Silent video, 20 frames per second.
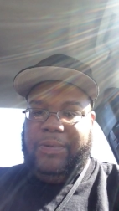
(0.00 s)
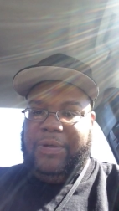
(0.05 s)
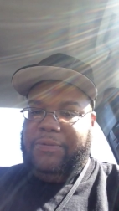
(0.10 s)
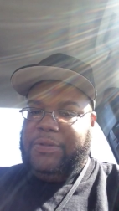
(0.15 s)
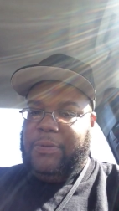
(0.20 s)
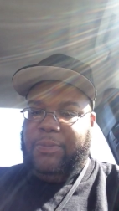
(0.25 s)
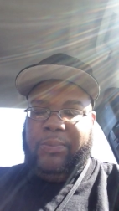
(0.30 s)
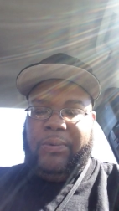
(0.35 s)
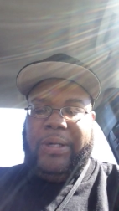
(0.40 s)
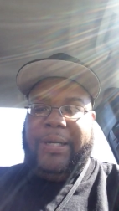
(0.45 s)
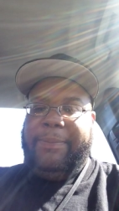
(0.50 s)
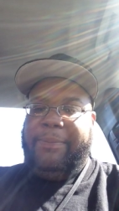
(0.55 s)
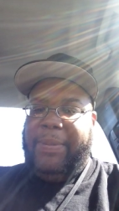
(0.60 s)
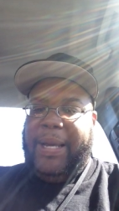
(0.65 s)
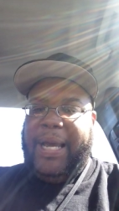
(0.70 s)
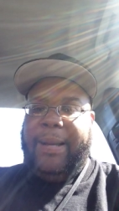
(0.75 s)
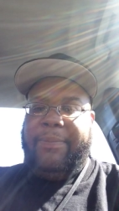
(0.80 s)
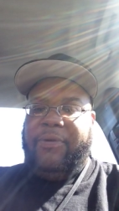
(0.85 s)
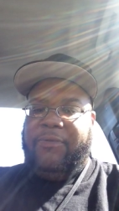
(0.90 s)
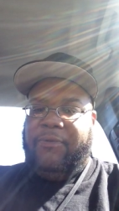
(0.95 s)
It was a pretty
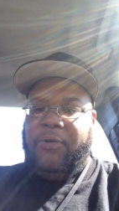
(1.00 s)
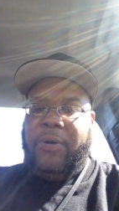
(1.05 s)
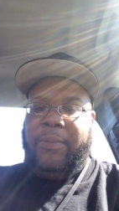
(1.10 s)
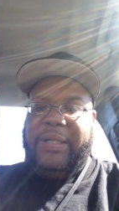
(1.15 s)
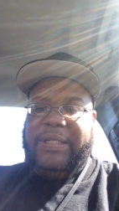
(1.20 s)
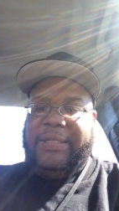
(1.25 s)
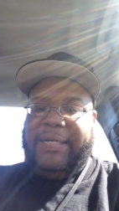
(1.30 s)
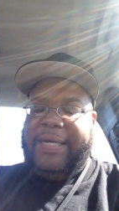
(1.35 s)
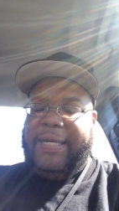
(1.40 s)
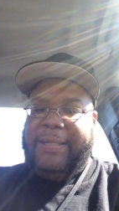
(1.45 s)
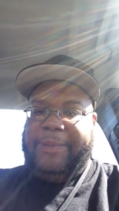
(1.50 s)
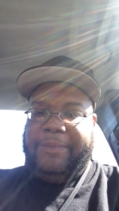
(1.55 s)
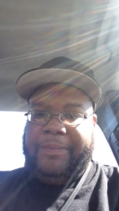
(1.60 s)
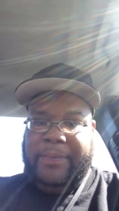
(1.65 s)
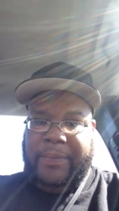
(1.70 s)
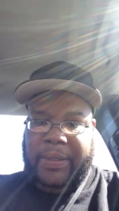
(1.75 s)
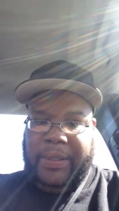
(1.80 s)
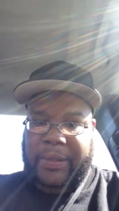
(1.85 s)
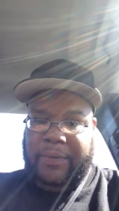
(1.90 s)
bad performance, and